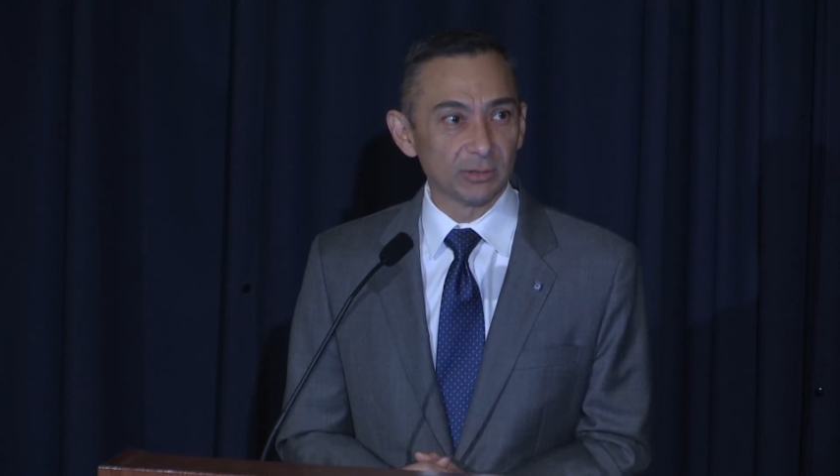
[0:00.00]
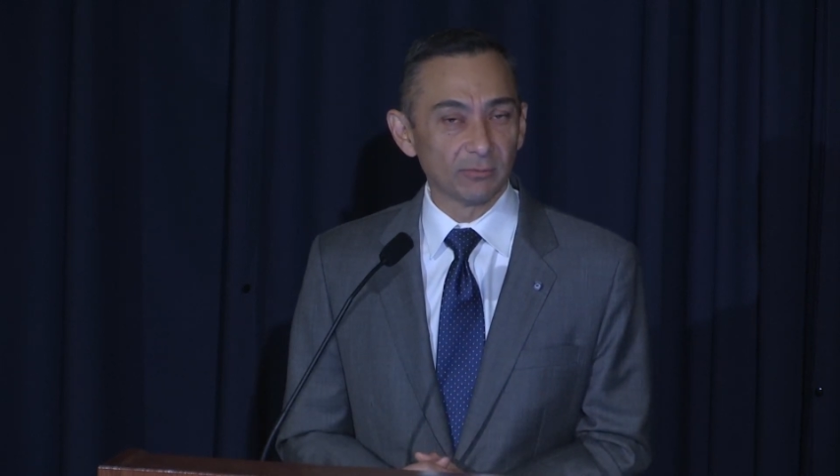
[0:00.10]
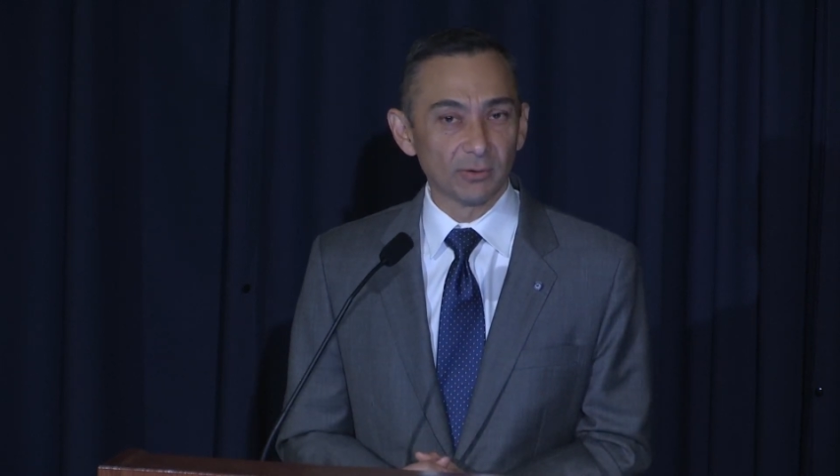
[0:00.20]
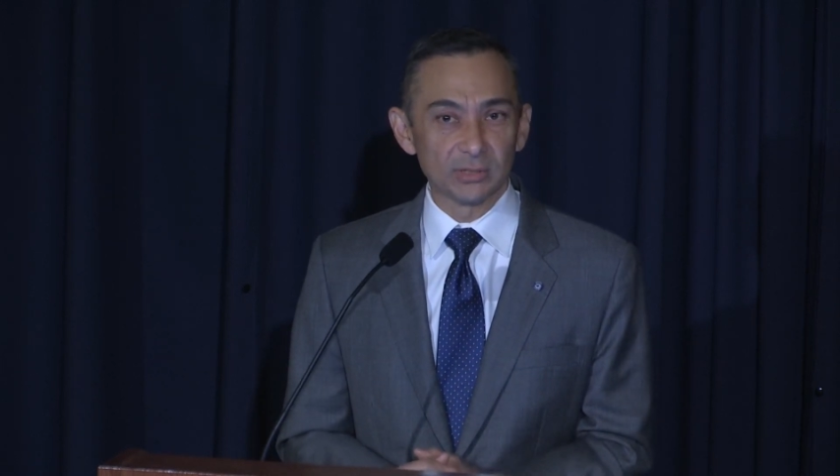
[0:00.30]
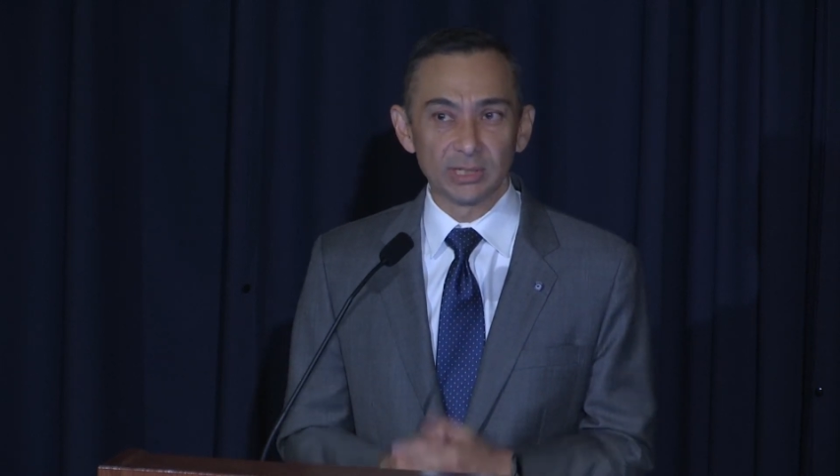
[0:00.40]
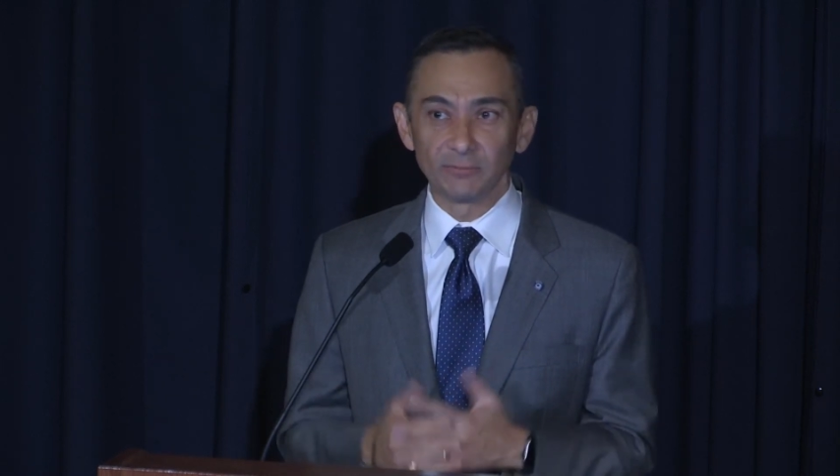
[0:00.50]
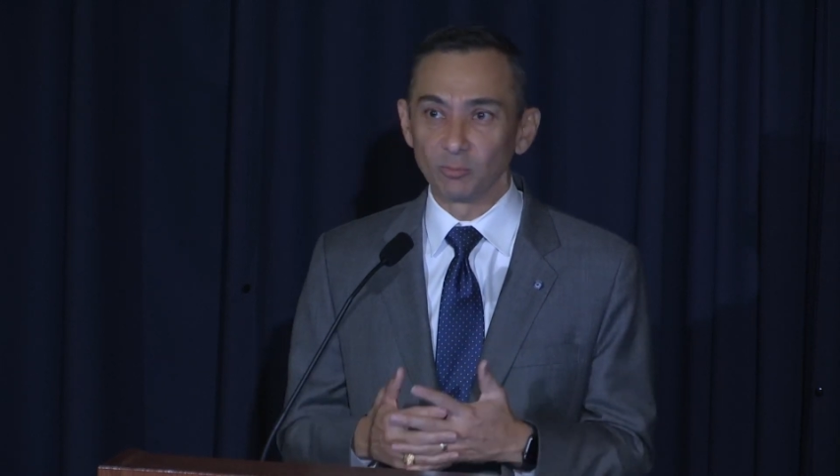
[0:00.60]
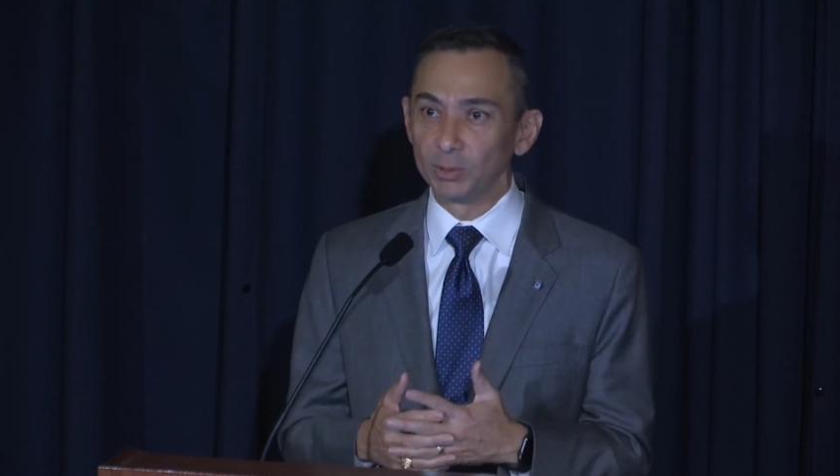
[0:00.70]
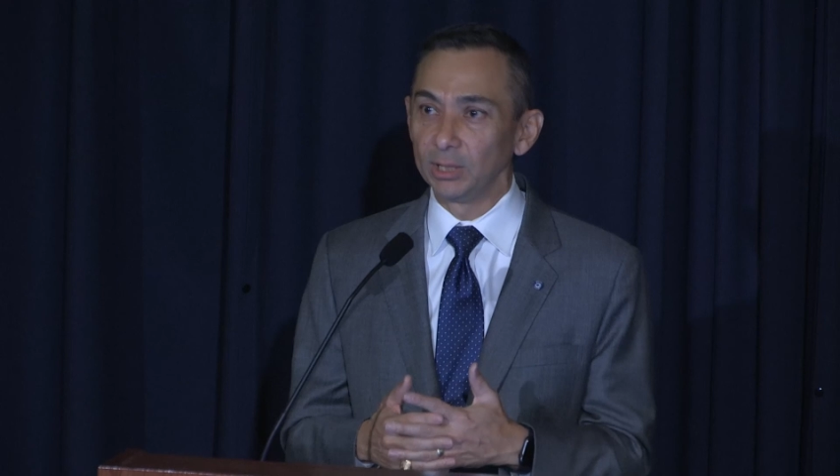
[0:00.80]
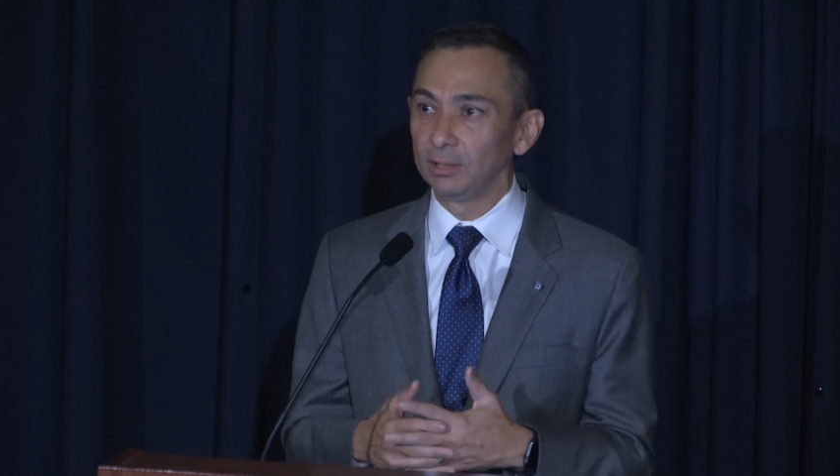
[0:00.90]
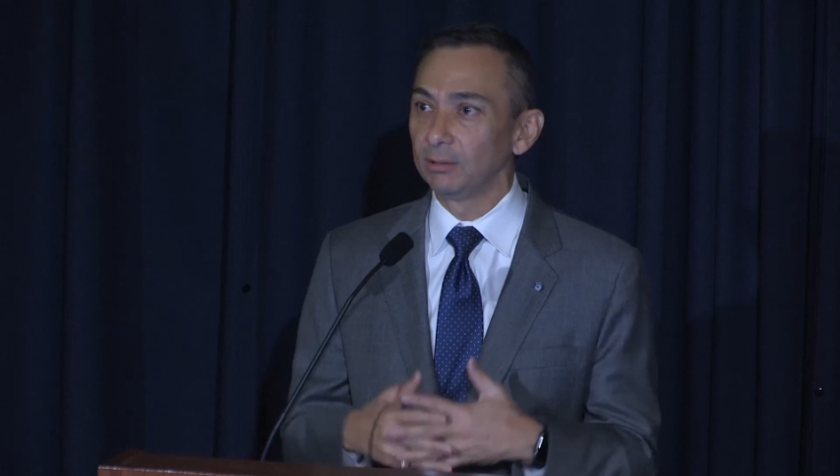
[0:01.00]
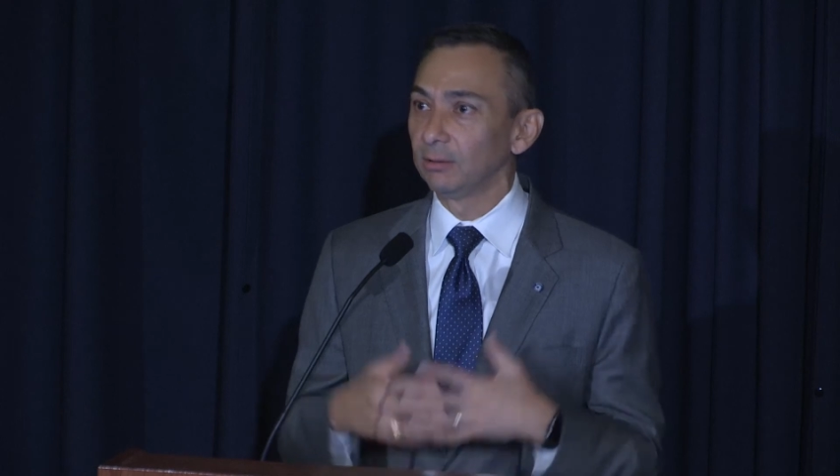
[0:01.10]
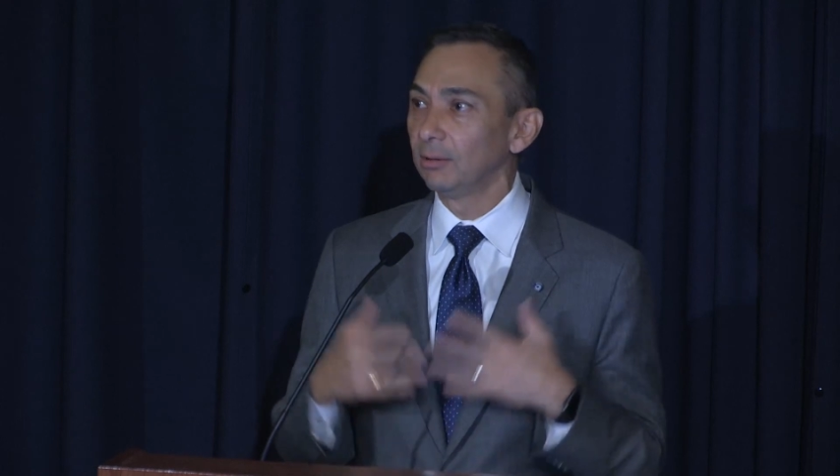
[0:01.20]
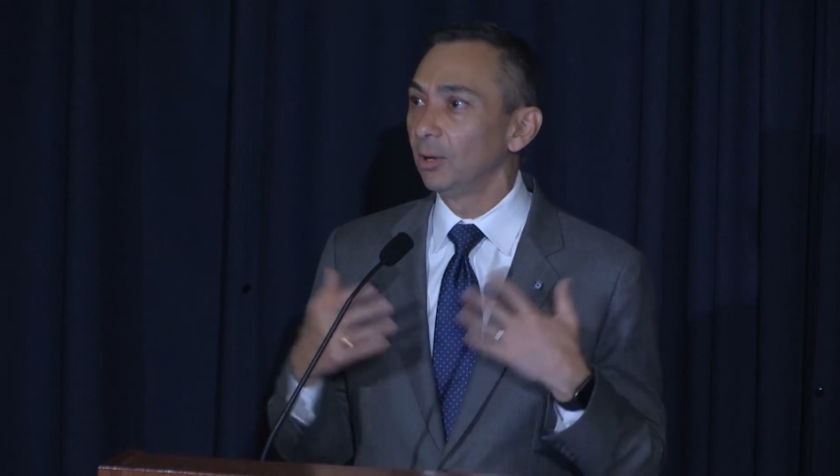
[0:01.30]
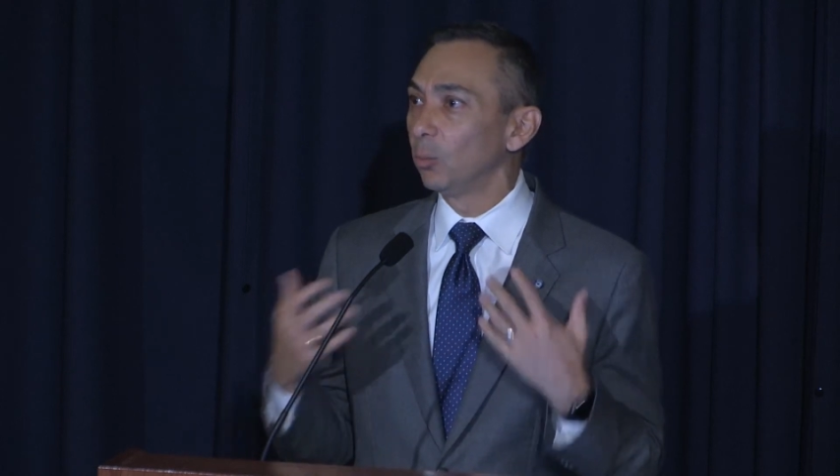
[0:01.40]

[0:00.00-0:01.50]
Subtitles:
University, for being here.